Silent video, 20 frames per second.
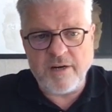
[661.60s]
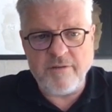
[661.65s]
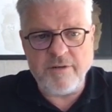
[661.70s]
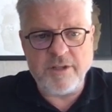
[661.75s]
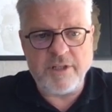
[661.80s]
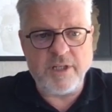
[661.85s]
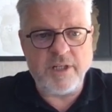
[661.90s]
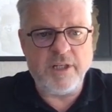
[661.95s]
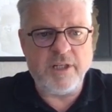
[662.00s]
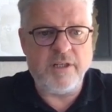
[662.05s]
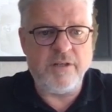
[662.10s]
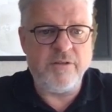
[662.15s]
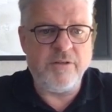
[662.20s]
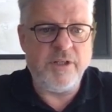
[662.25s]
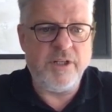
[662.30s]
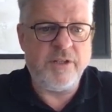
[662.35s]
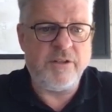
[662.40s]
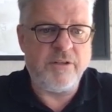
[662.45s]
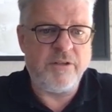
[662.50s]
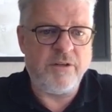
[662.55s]
everything you
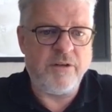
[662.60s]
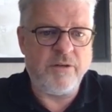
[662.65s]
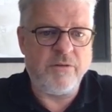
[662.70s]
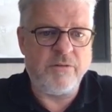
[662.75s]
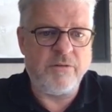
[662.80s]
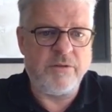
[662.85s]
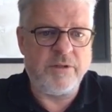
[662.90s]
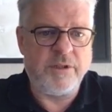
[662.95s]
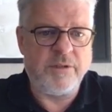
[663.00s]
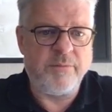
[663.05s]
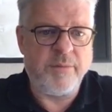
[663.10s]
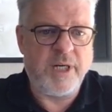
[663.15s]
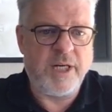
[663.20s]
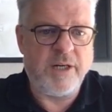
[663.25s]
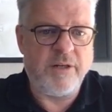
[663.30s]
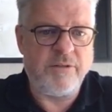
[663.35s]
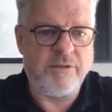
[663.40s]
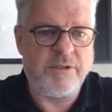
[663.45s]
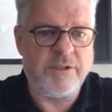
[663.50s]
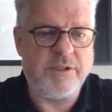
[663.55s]
need to know
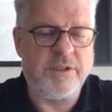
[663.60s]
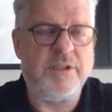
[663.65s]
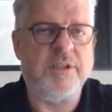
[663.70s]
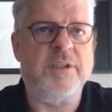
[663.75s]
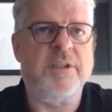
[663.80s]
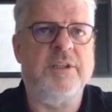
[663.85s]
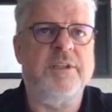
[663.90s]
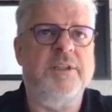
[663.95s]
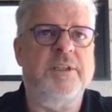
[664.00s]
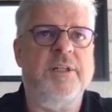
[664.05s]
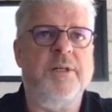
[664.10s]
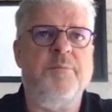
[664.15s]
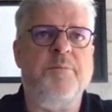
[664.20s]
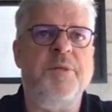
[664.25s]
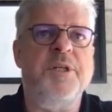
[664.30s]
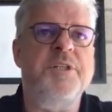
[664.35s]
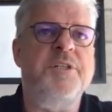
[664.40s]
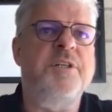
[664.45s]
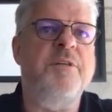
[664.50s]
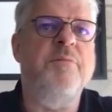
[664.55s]
about a
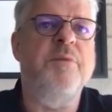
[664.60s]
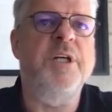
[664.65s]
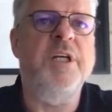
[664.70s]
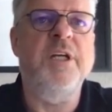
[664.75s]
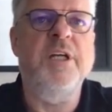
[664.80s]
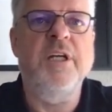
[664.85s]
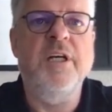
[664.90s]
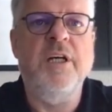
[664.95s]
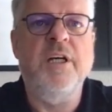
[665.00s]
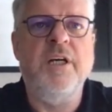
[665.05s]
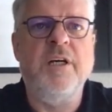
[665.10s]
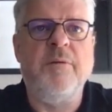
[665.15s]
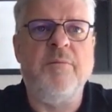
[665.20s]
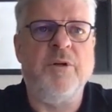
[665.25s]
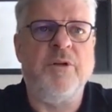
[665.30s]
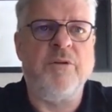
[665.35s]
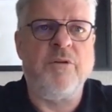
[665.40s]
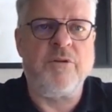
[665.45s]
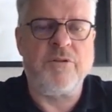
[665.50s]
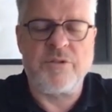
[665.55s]
PCB,
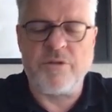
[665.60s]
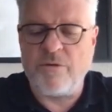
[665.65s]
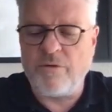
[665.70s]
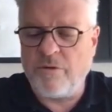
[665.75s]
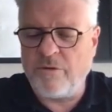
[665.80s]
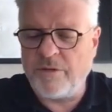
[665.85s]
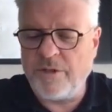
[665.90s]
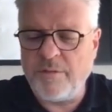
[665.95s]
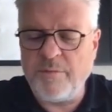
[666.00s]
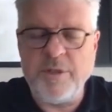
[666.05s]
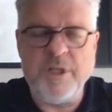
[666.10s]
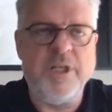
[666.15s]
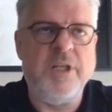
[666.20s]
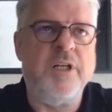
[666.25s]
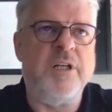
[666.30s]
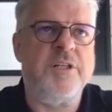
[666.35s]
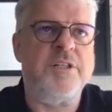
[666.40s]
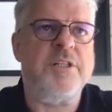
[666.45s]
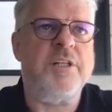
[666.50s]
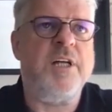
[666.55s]
but also
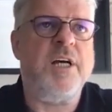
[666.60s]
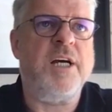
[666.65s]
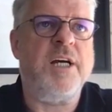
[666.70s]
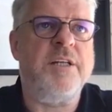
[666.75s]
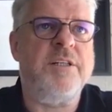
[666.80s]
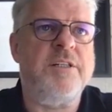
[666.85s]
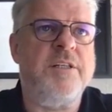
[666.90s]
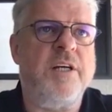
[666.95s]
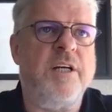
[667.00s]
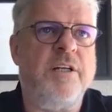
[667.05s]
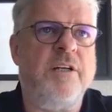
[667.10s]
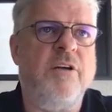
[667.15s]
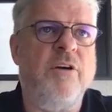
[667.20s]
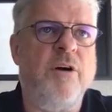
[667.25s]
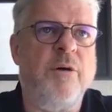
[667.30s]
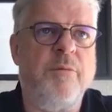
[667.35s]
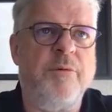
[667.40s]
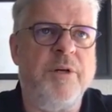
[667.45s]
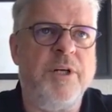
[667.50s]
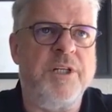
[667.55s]
ODB is nice, and
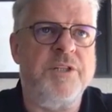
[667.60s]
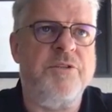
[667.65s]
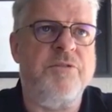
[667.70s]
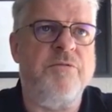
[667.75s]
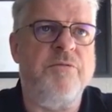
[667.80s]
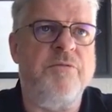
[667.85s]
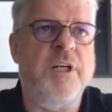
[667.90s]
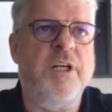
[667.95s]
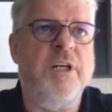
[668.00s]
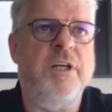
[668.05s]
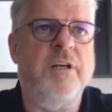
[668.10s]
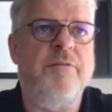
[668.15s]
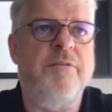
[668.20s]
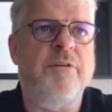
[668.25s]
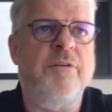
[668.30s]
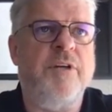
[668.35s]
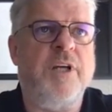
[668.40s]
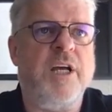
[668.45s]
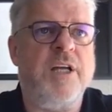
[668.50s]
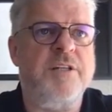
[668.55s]
Gerber X3 if
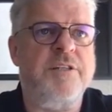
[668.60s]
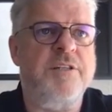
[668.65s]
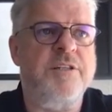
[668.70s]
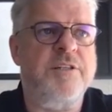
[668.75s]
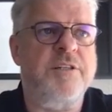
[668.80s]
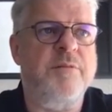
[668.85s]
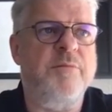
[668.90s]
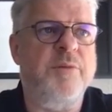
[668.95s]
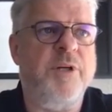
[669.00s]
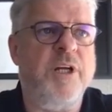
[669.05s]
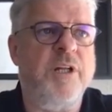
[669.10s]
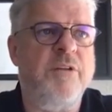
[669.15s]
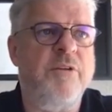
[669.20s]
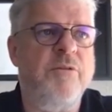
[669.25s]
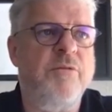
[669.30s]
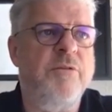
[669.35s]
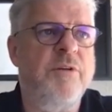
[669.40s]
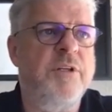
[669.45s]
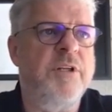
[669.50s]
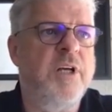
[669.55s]
your CAD system can
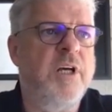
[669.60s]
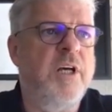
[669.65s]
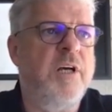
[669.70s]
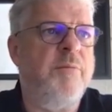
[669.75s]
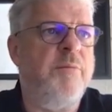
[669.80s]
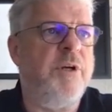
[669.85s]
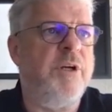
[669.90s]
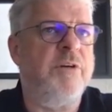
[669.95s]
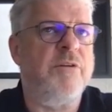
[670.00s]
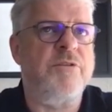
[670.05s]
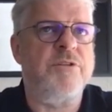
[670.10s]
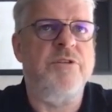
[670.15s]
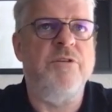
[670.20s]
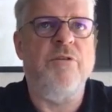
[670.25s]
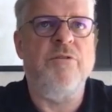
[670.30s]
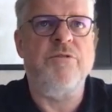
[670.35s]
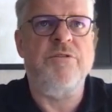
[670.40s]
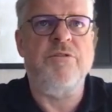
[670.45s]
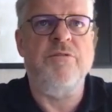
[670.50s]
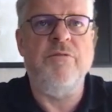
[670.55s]
do it, because
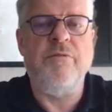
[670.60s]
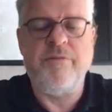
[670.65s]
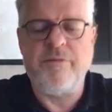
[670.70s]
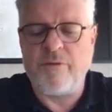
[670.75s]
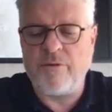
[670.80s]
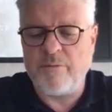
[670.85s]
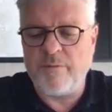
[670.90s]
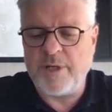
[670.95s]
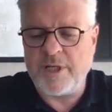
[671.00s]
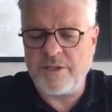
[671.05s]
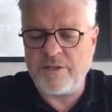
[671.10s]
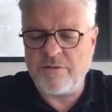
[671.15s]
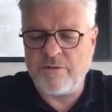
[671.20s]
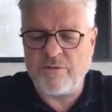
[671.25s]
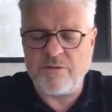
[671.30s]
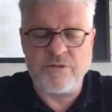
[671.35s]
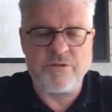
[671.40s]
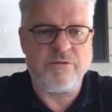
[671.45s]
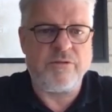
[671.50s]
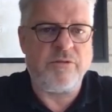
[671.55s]
those two formats
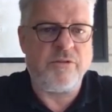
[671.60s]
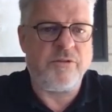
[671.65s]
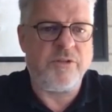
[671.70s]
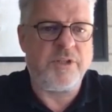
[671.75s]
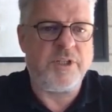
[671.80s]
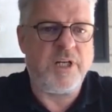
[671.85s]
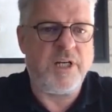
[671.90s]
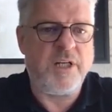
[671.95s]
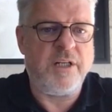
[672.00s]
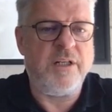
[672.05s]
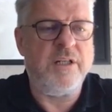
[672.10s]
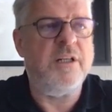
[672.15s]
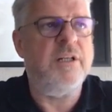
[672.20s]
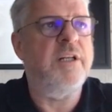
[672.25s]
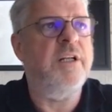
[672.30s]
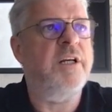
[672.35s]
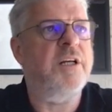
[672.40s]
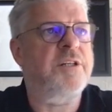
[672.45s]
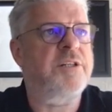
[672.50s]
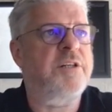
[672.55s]
also contain
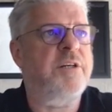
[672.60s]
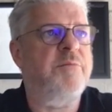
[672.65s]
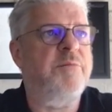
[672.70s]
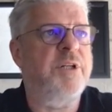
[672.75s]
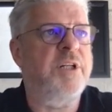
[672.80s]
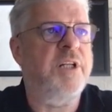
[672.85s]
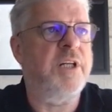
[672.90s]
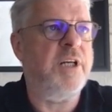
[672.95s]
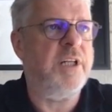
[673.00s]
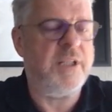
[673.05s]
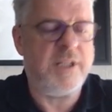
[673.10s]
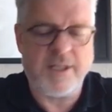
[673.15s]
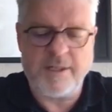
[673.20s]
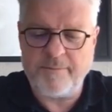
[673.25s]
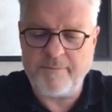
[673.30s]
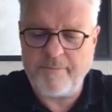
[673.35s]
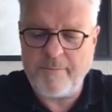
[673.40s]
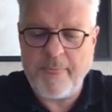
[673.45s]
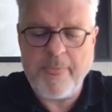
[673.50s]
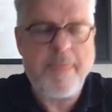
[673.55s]
the assembly
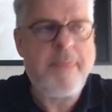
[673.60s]
data.